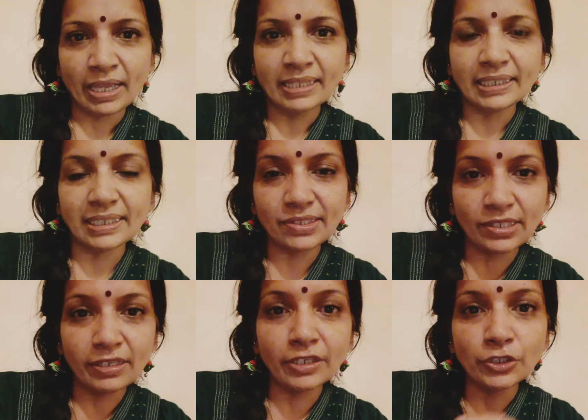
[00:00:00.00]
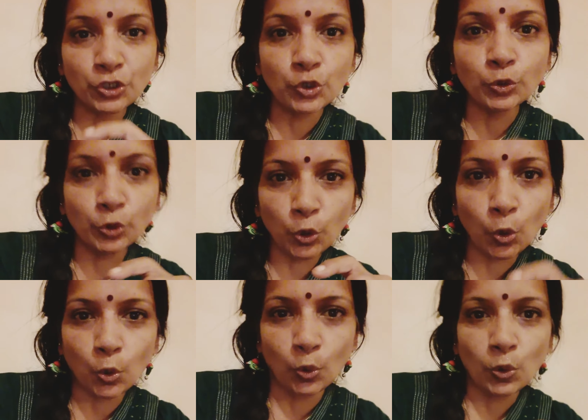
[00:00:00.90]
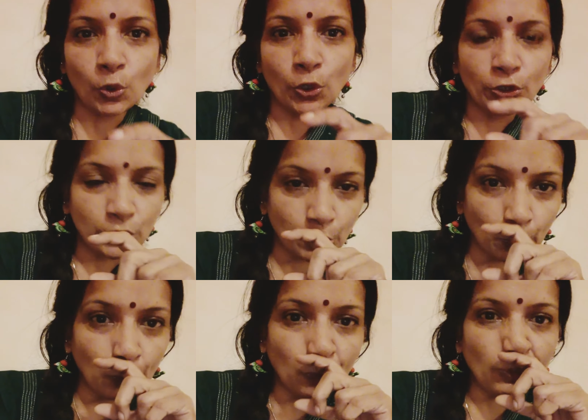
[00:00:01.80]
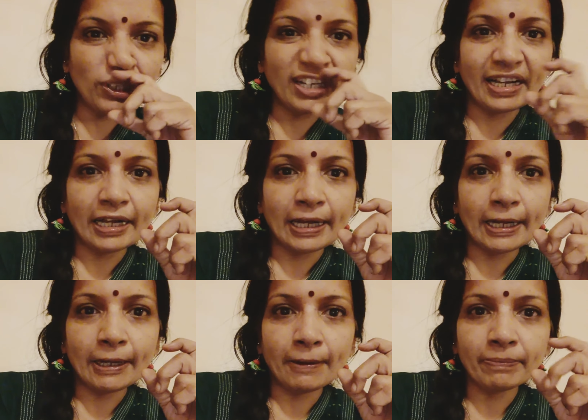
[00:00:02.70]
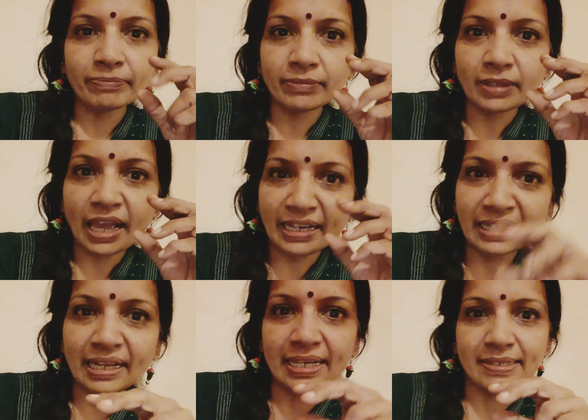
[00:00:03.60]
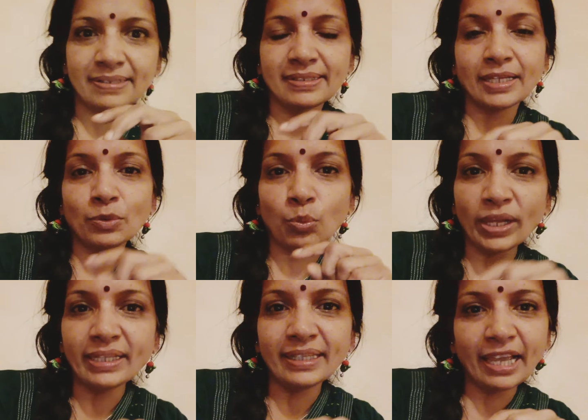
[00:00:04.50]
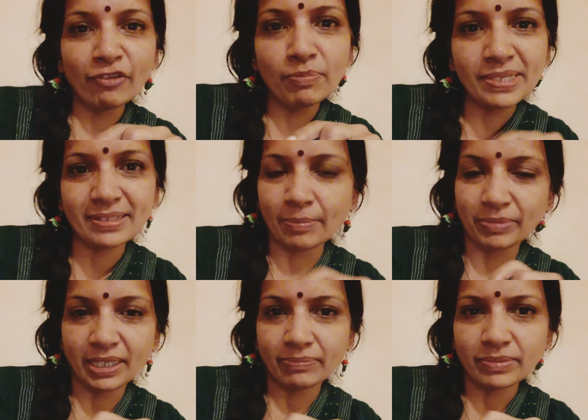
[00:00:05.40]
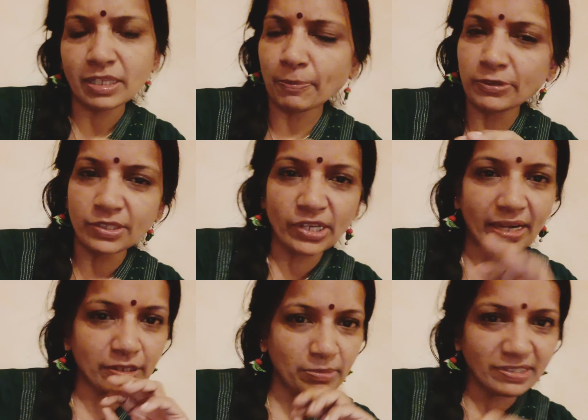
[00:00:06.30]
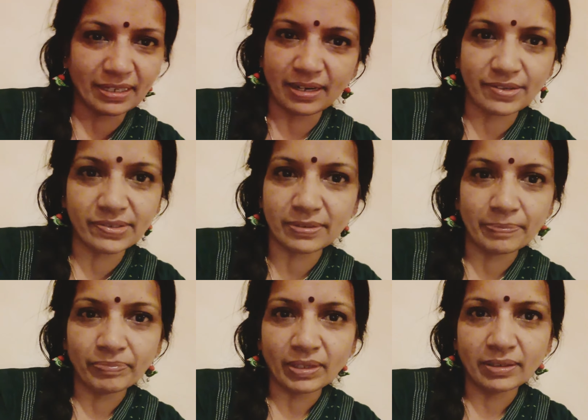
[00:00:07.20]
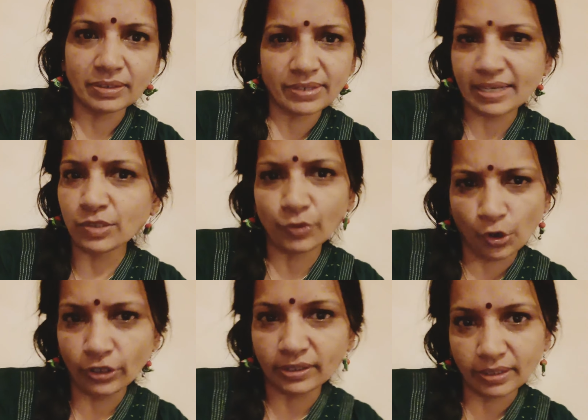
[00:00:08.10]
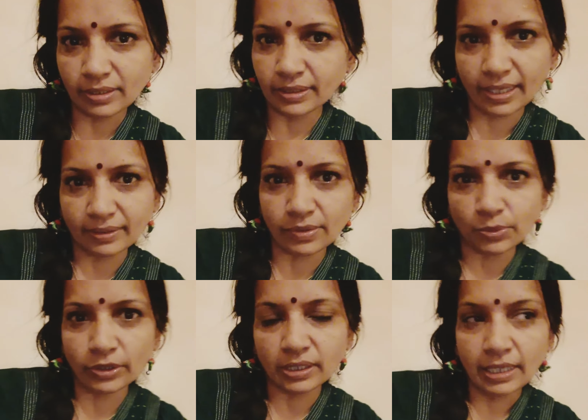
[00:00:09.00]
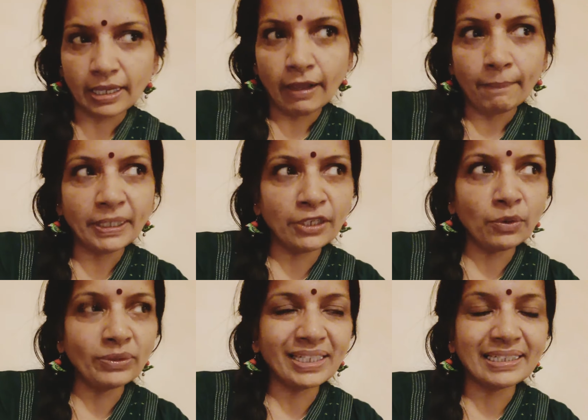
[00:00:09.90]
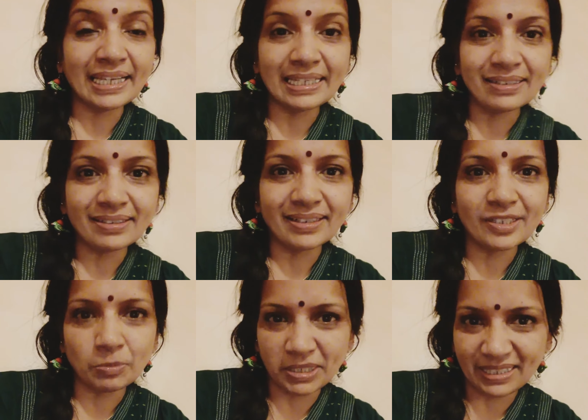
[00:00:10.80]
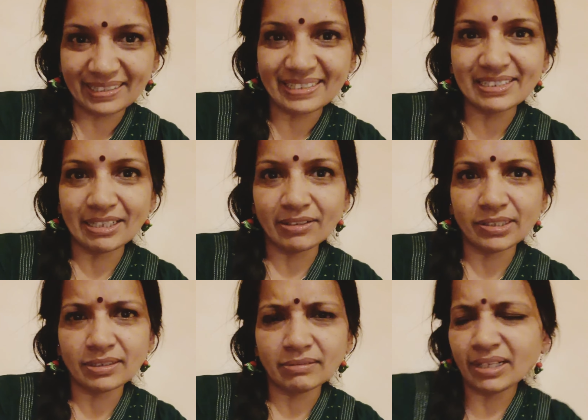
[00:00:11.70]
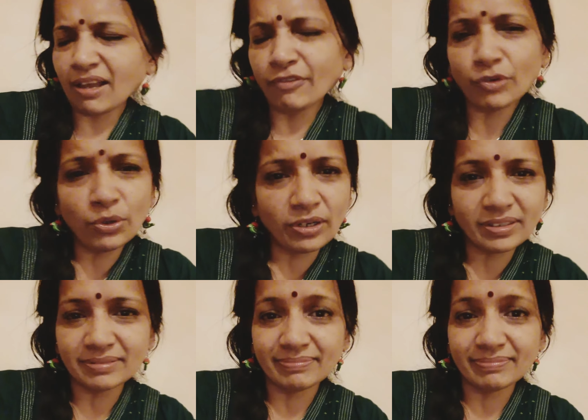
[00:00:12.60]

that the children should know to analyze that why they have missed something. Suppose the child has missed a class. The child has forgotten it. Yeah, that's what. But they take it, especially this generation. Yeah, I forgot.